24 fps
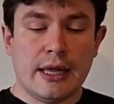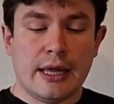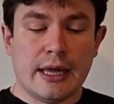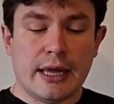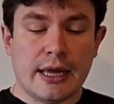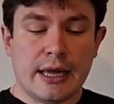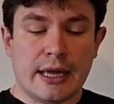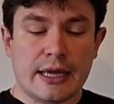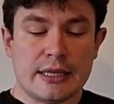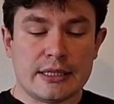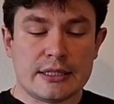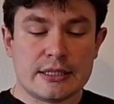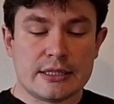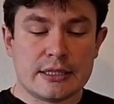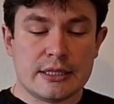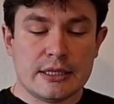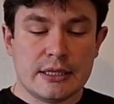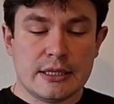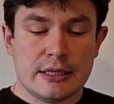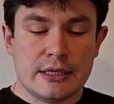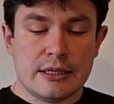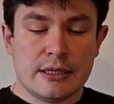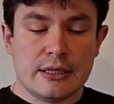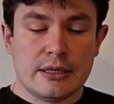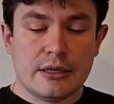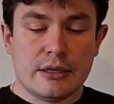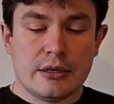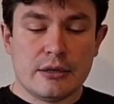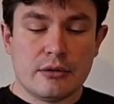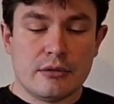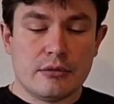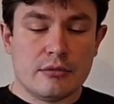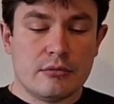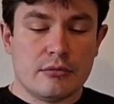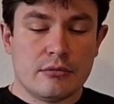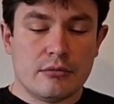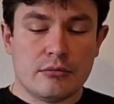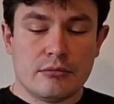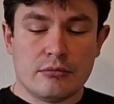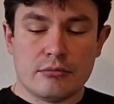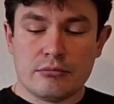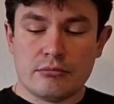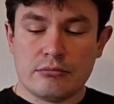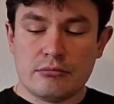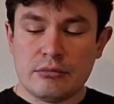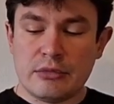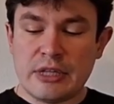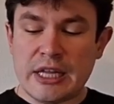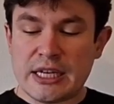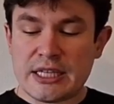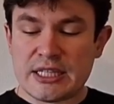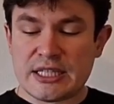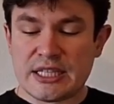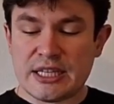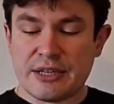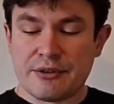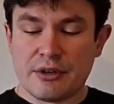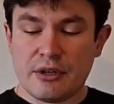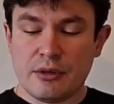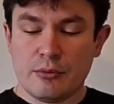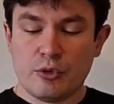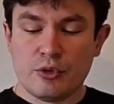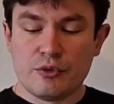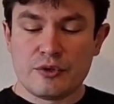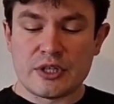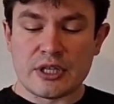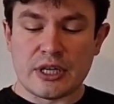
And next several moves